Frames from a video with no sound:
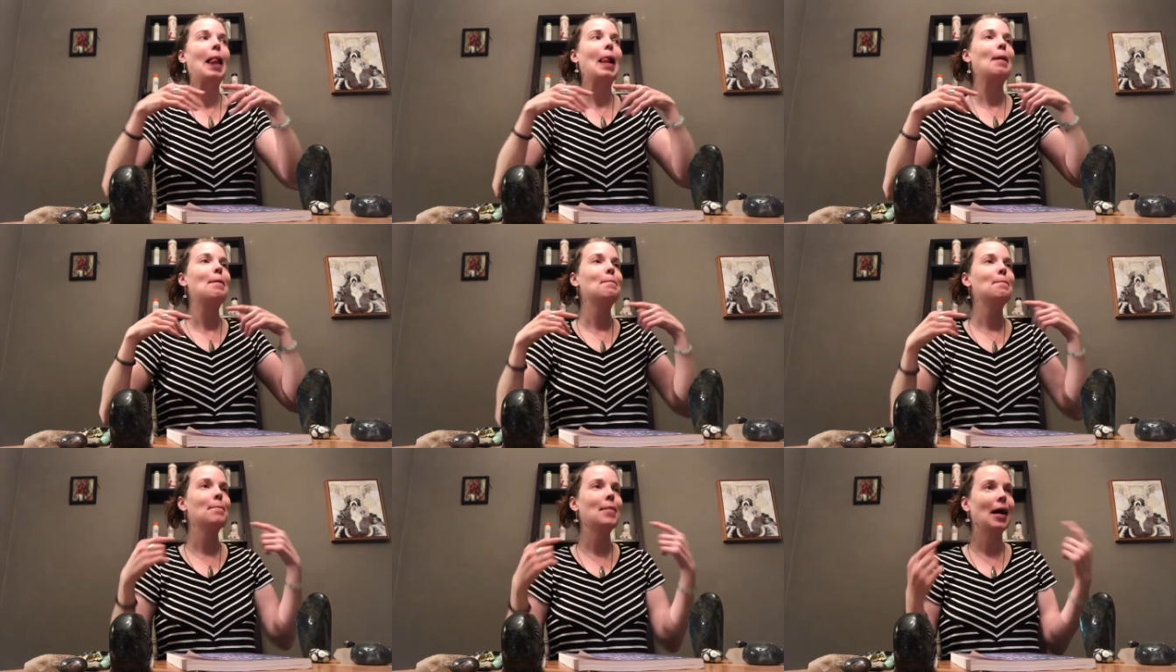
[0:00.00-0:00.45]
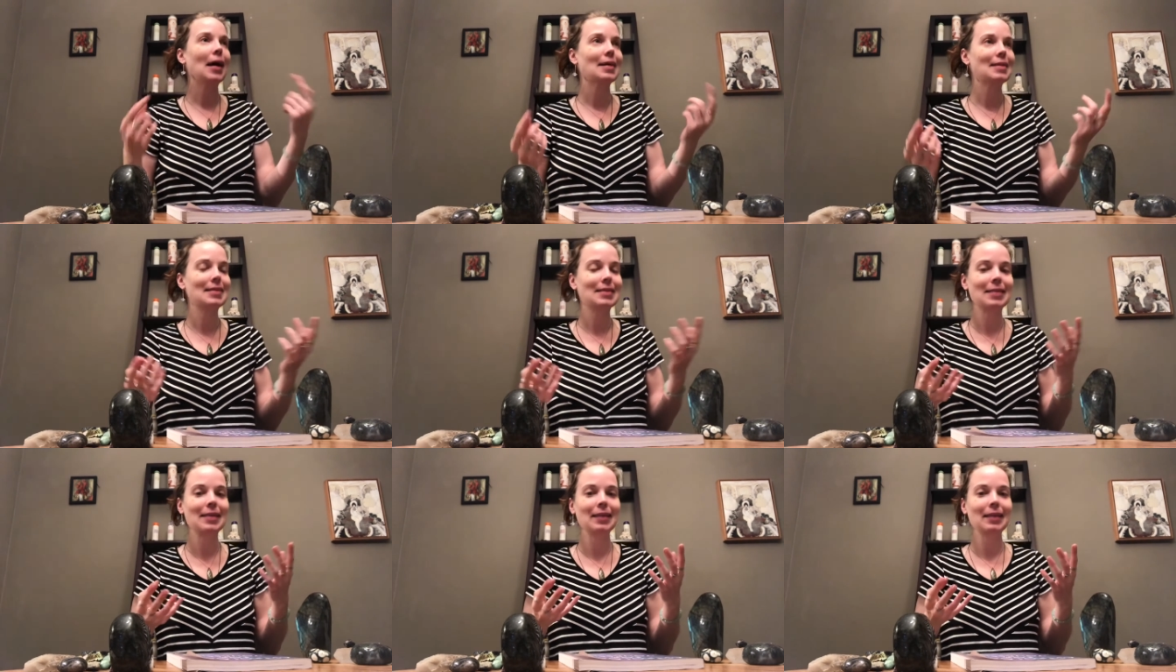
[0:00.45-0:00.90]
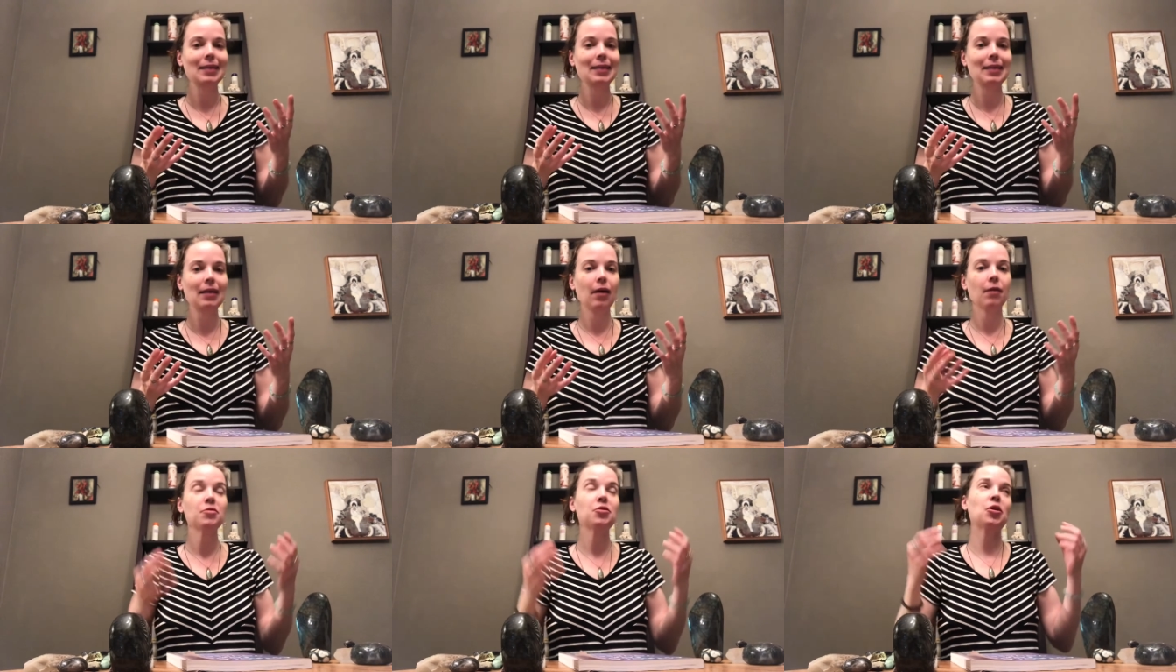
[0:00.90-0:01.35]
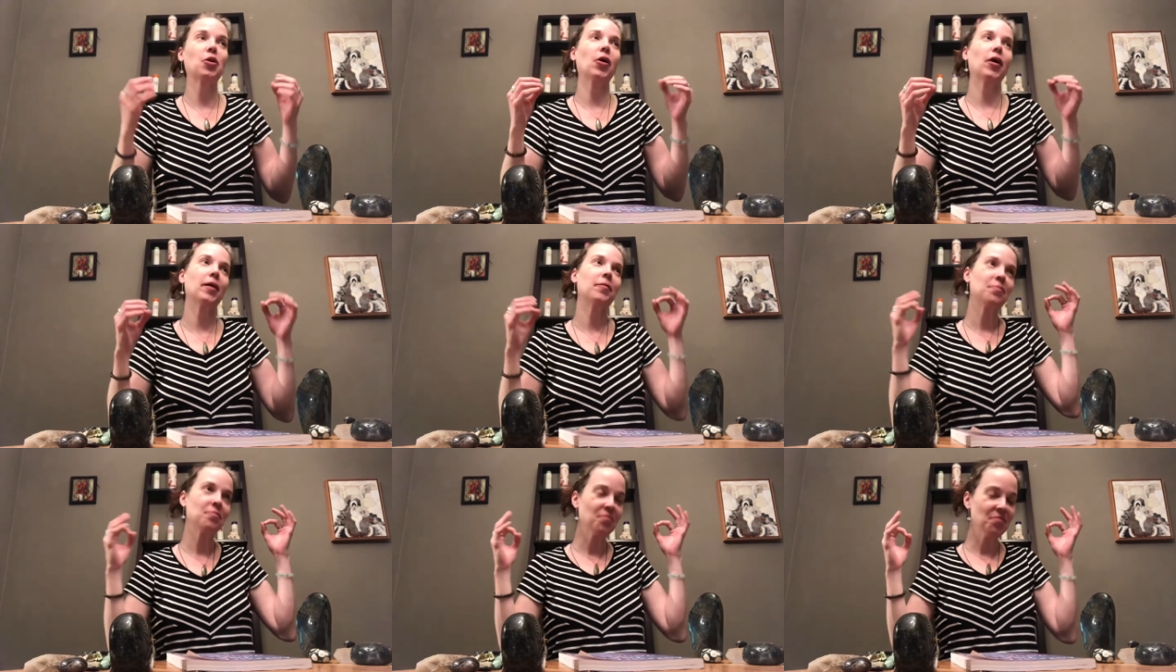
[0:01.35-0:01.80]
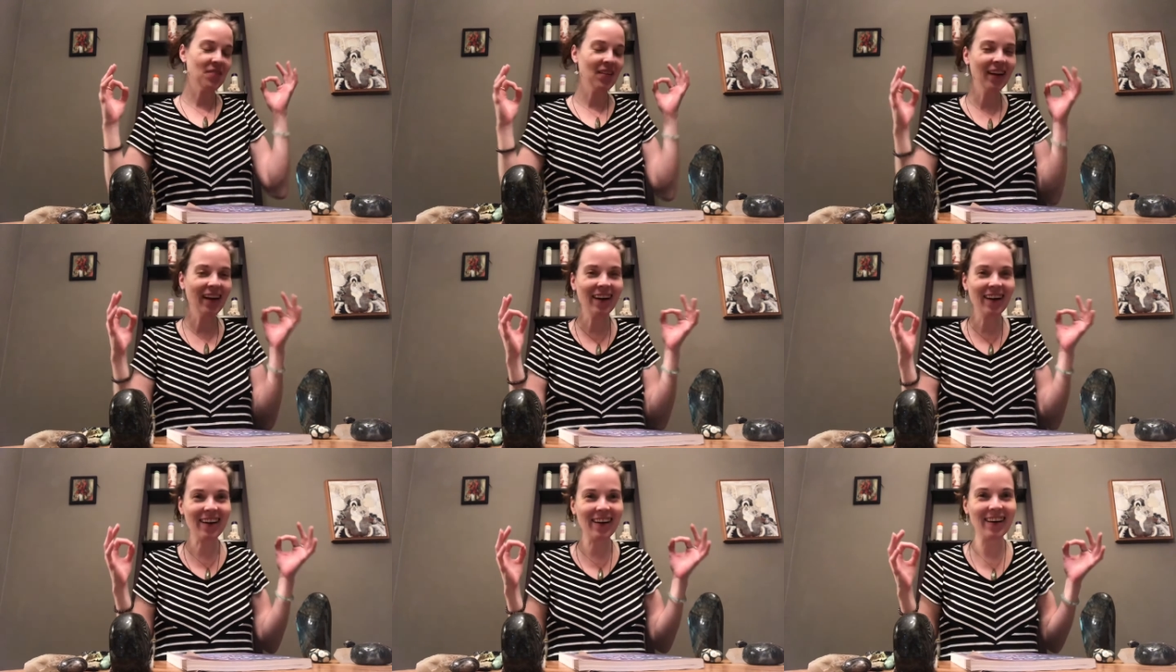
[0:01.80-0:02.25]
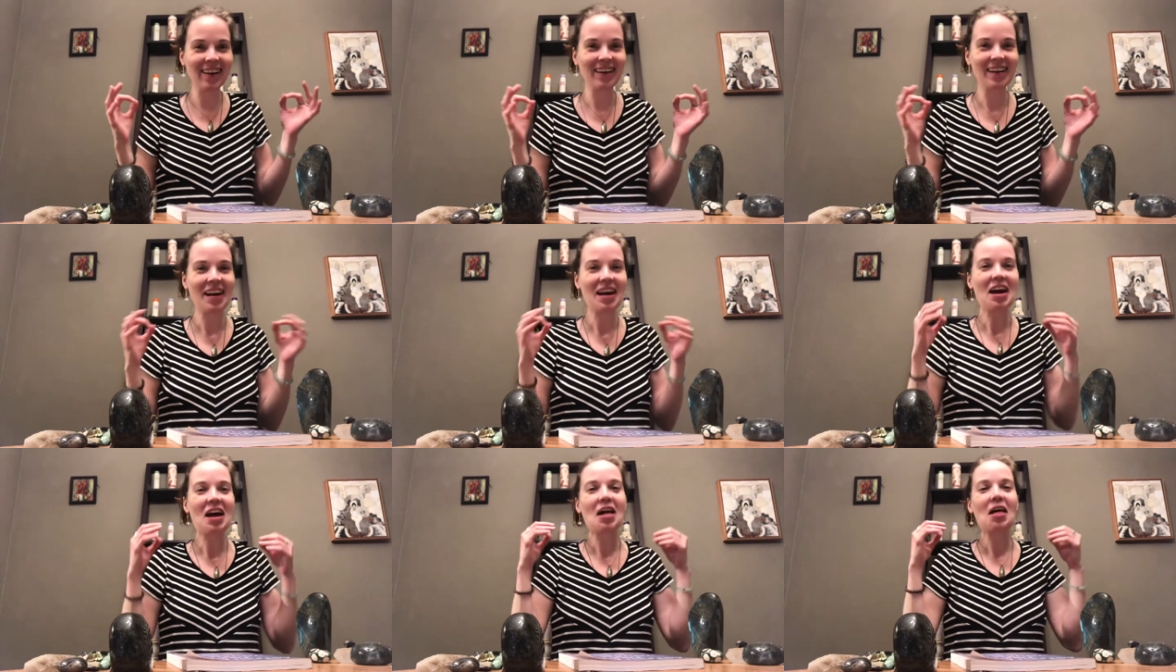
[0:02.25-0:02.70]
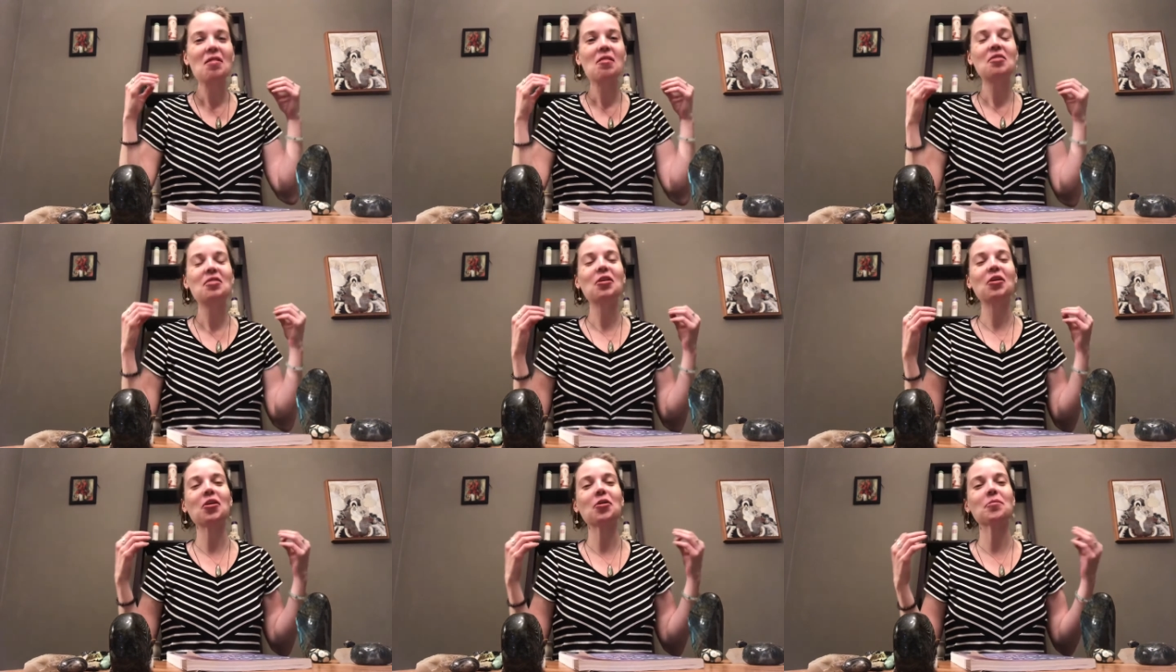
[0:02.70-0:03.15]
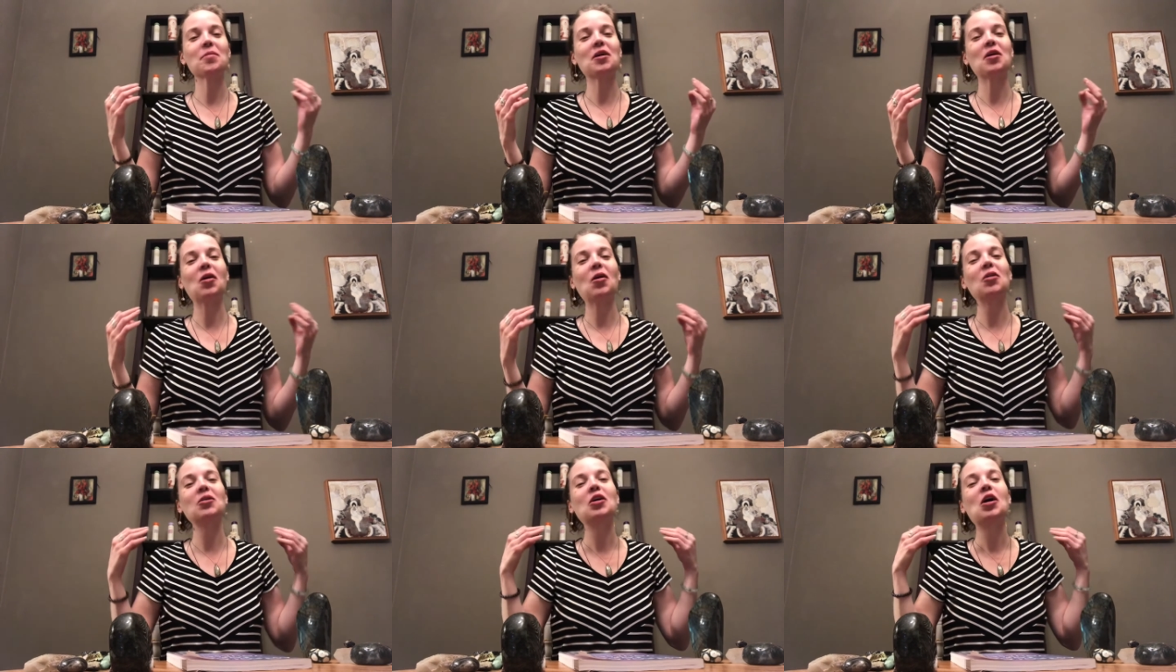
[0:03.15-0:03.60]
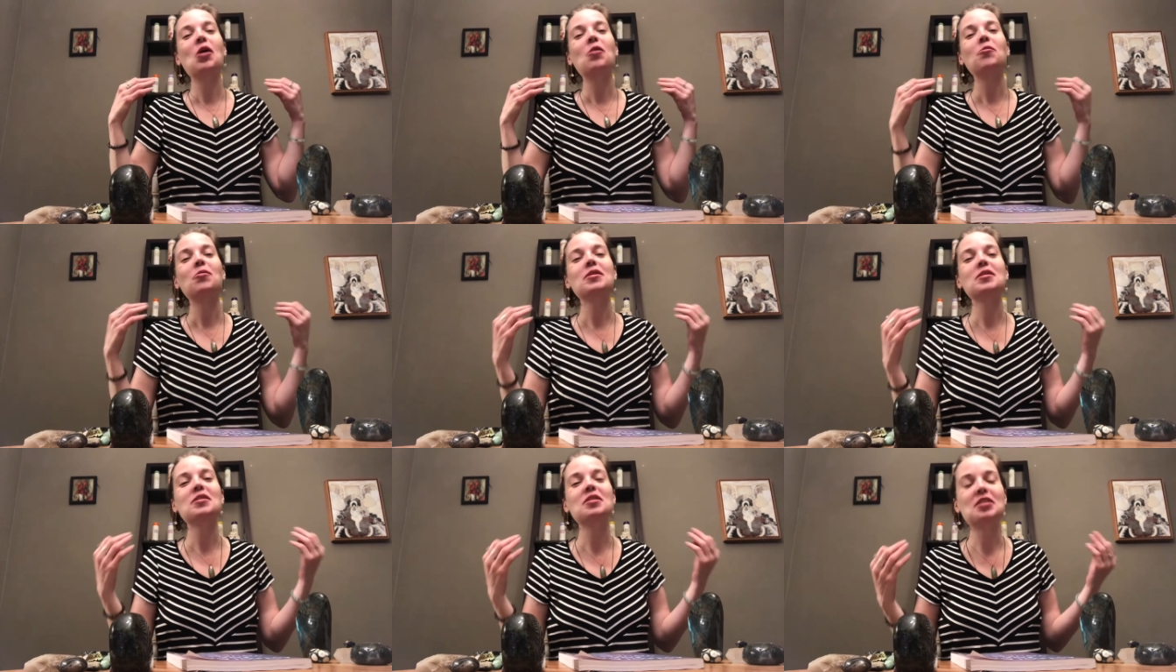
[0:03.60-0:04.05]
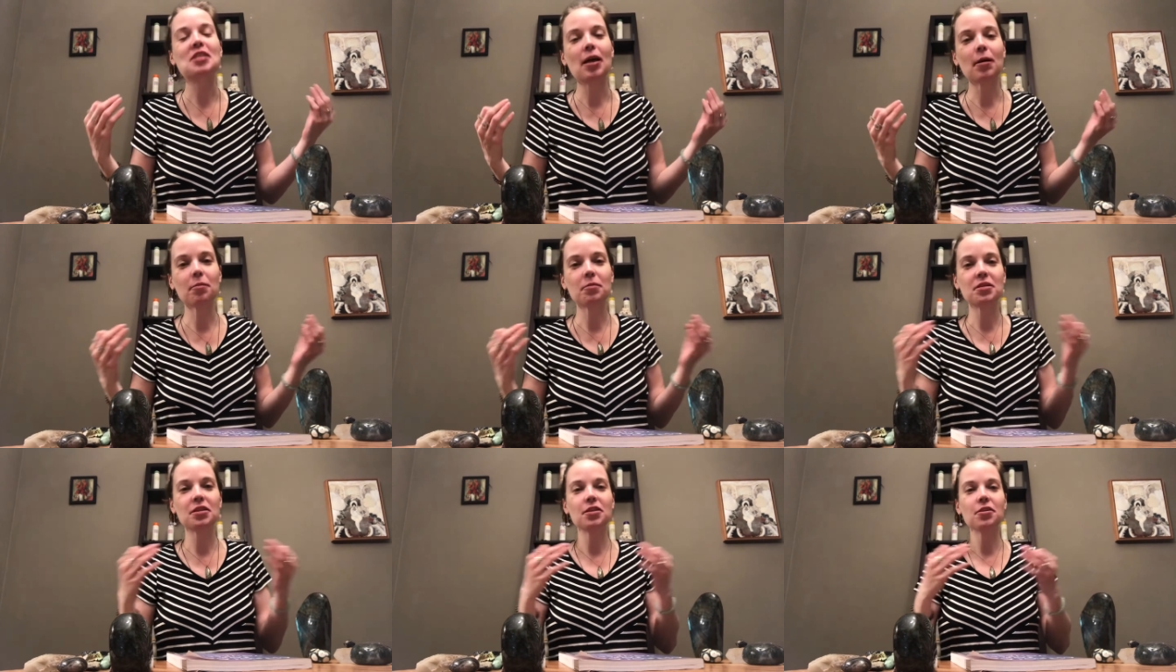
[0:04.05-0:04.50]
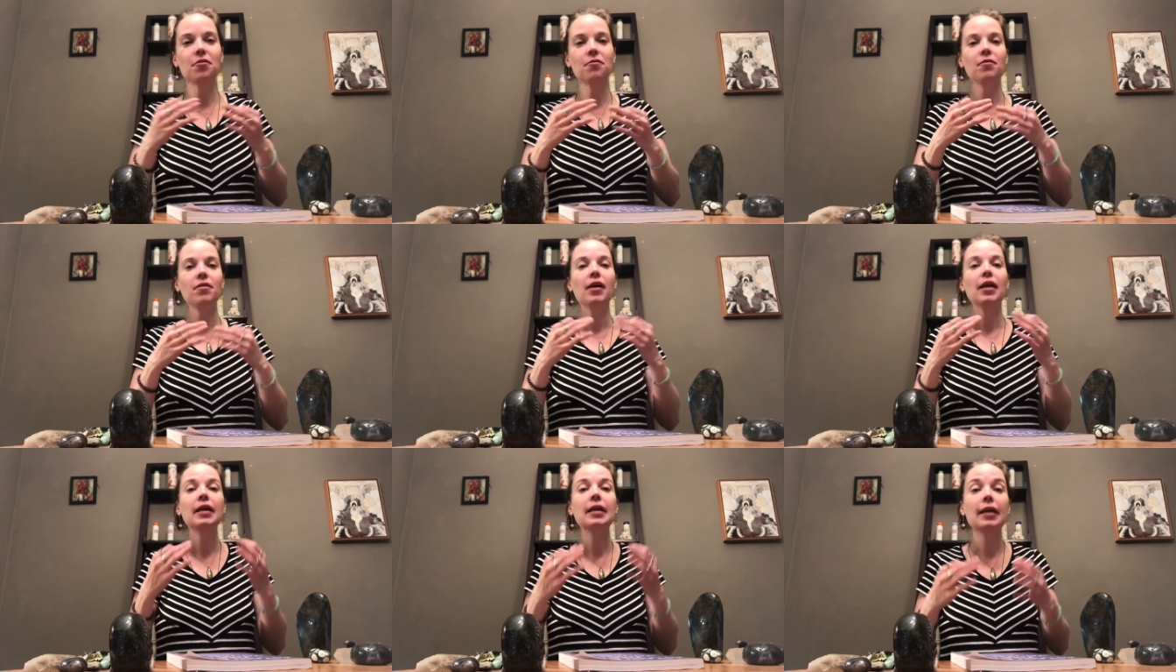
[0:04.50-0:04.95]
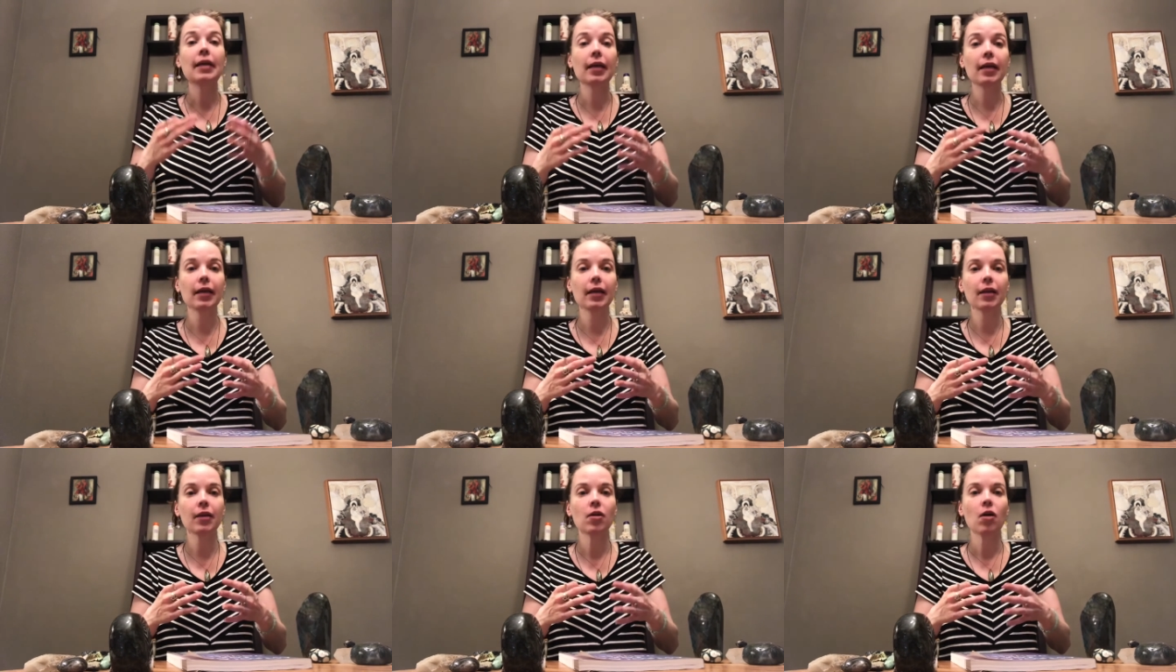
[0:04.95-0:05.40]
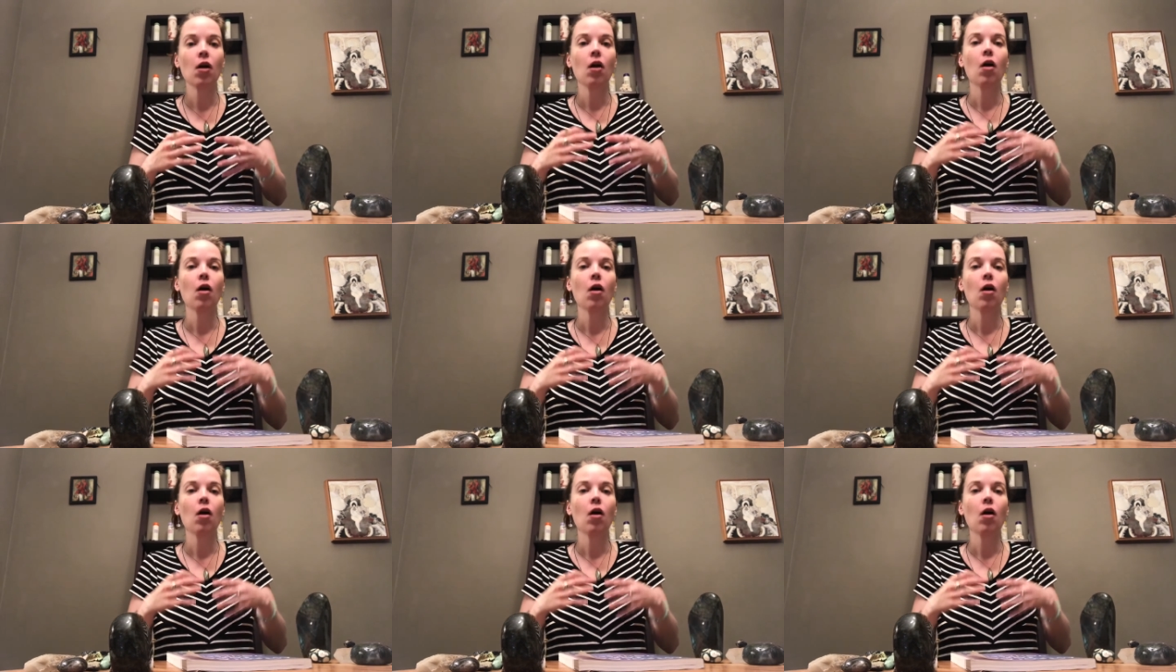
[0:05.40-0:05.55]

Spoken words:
masculine, they're going to be called receptive, yin,